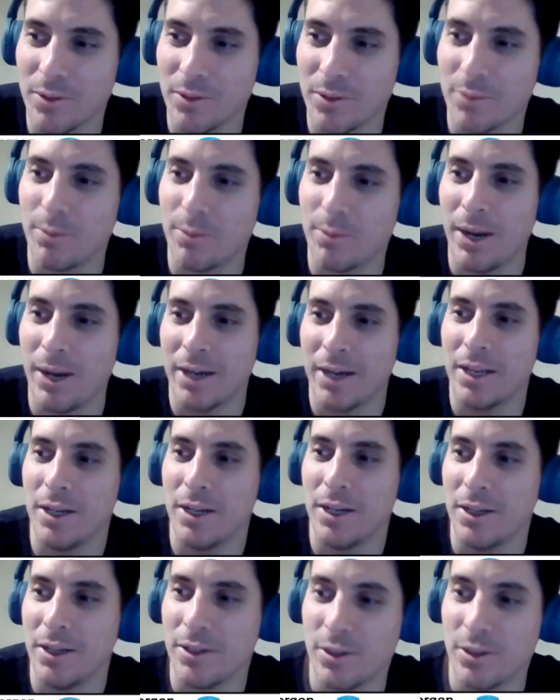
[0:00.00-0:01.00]
back
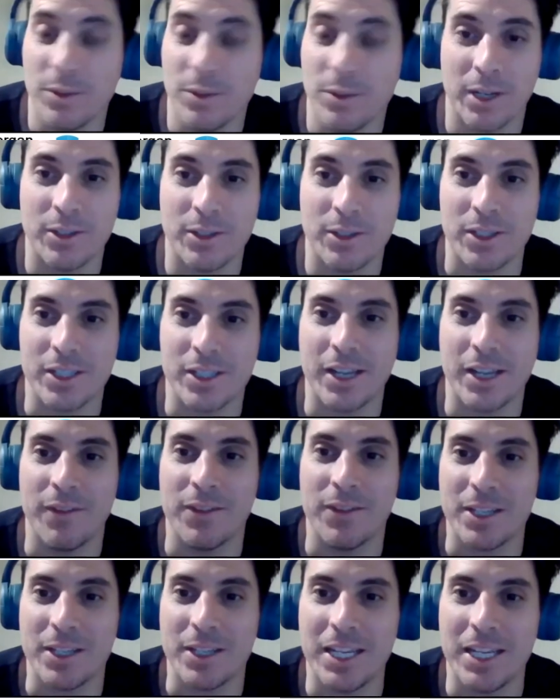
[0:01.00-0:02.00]
in
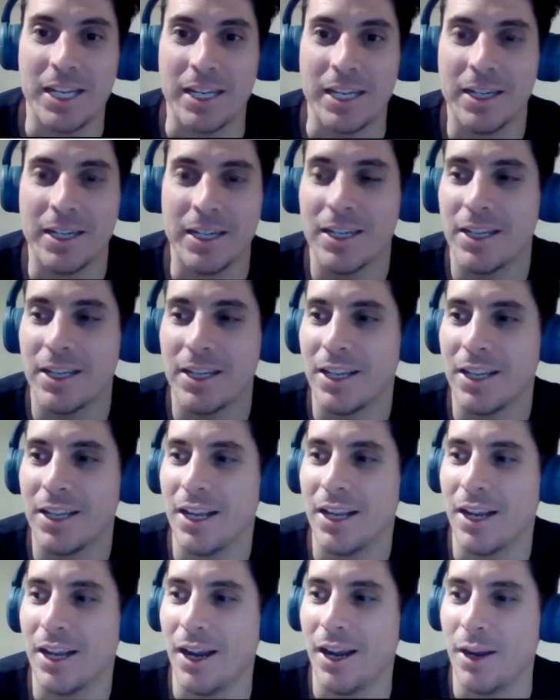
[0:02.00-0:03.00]
2017,
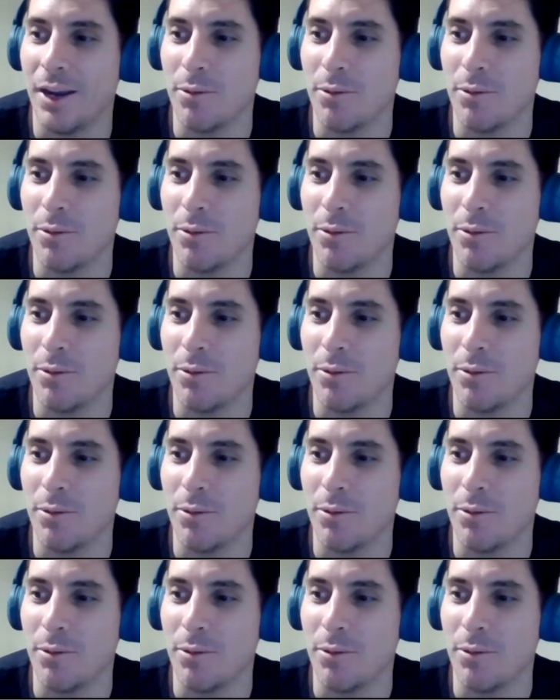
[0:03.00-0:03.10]
I